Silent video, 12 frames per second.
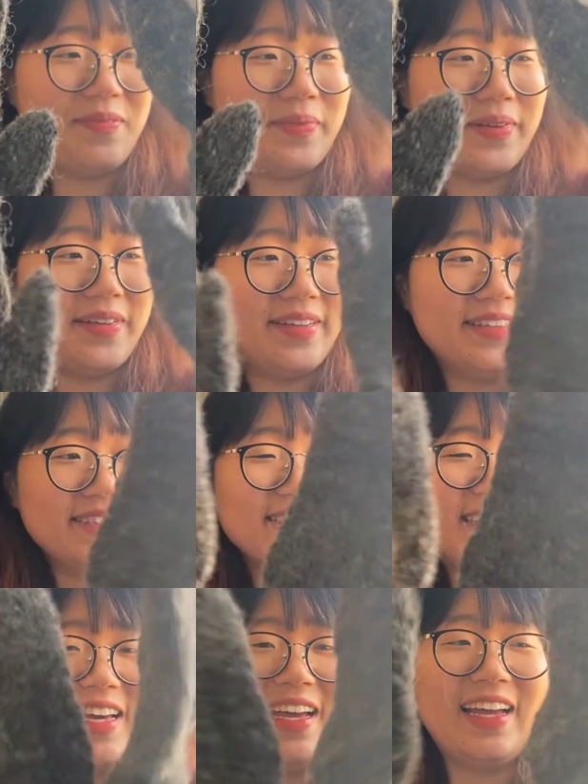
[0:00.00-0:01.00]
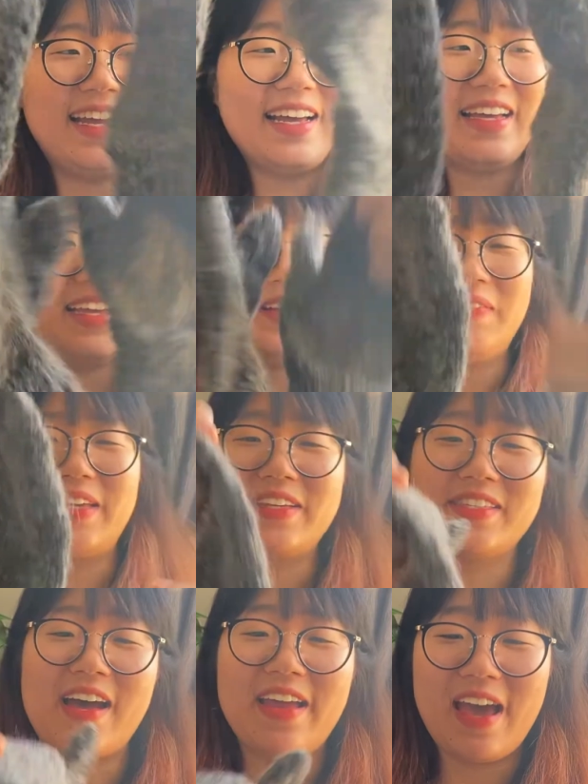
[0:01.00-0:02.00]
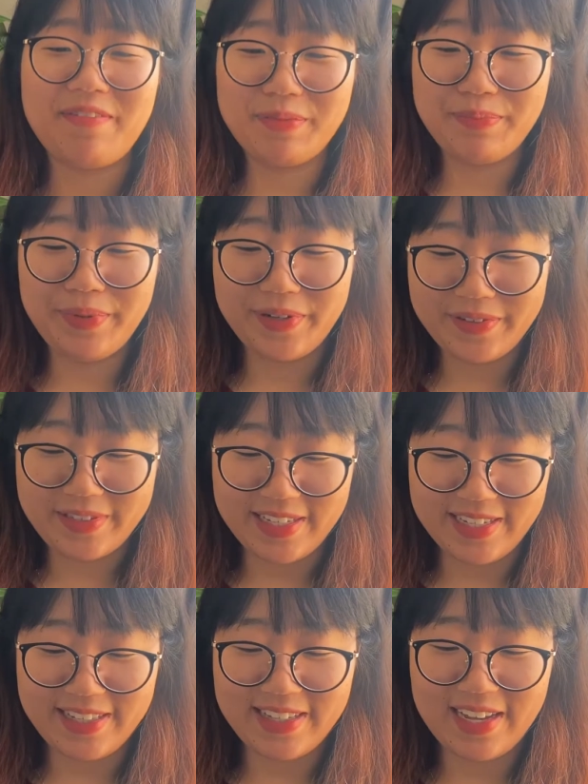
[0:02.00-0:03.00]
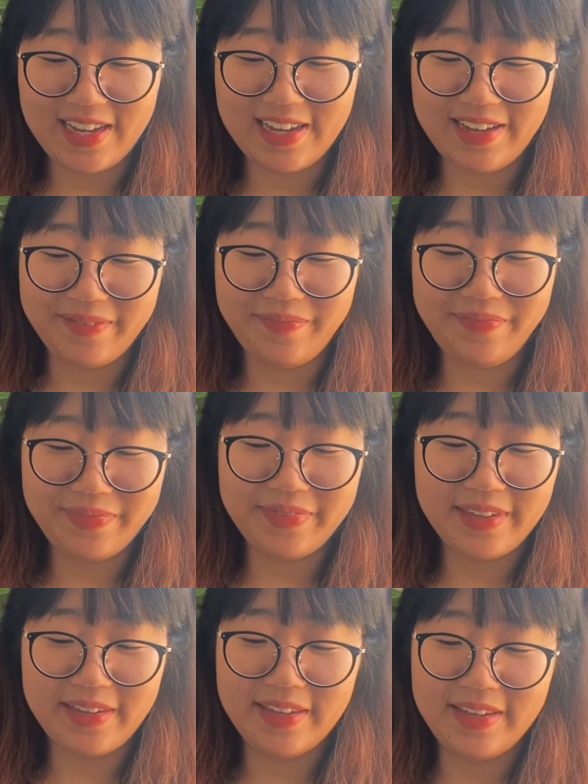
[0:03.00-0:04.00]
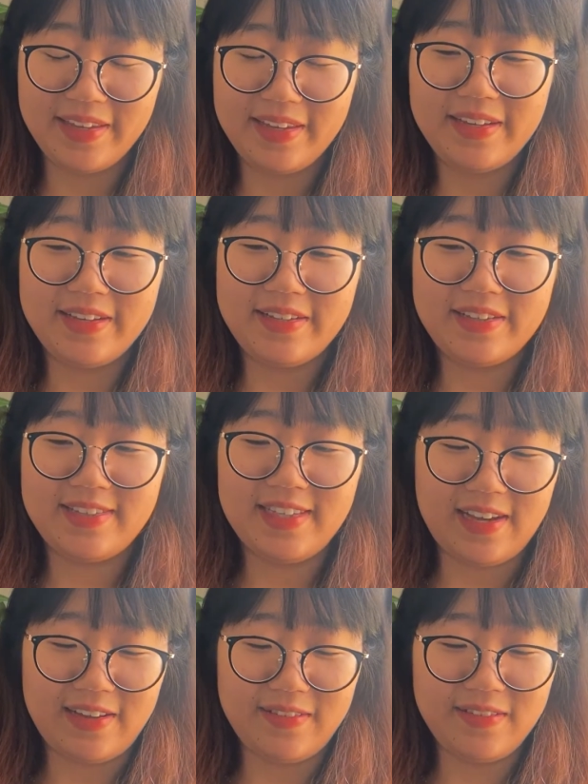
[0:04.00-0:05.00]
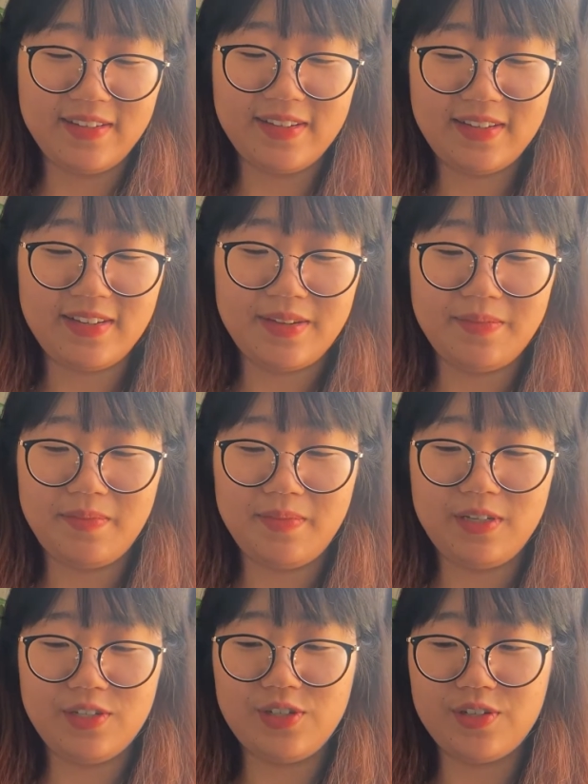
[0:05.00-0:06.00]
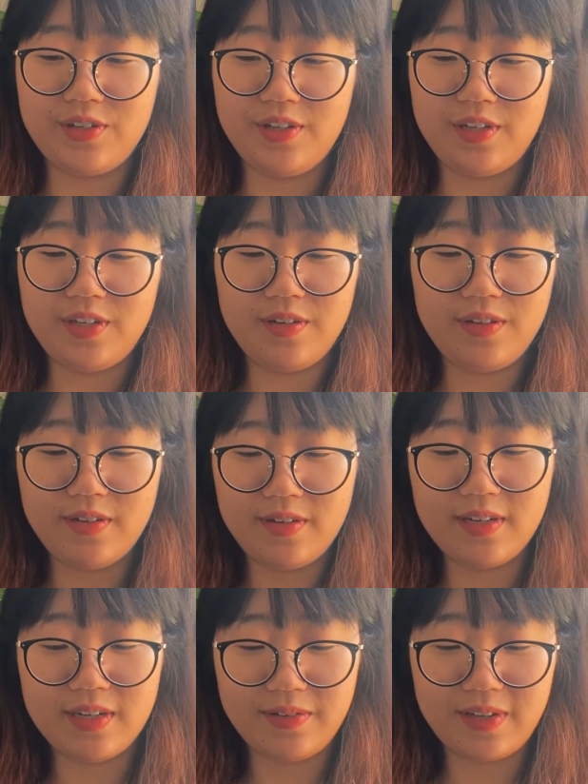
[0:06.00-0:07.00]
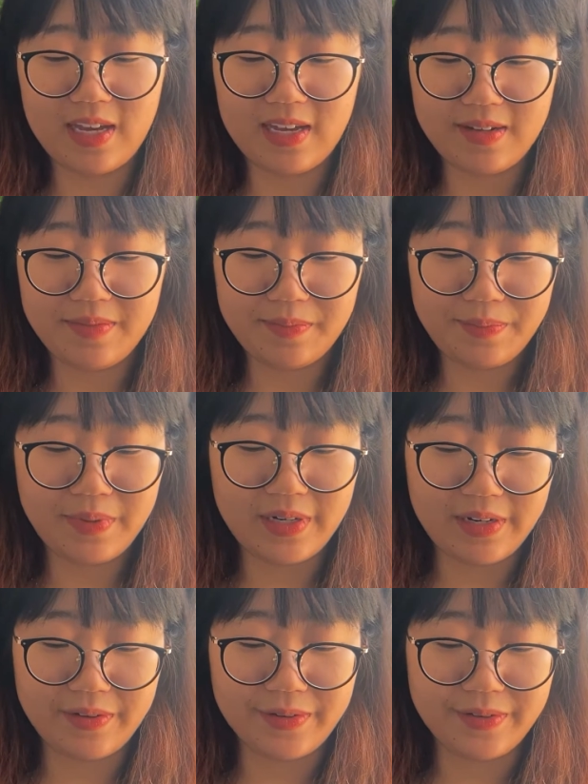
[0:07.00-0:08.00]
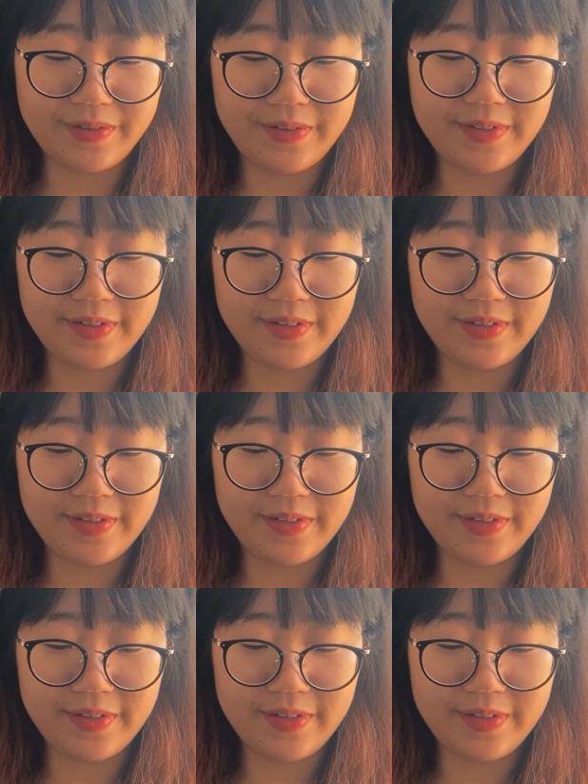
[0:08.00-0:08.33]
but because I haven't blocked it. So let me show you. I'll put it on.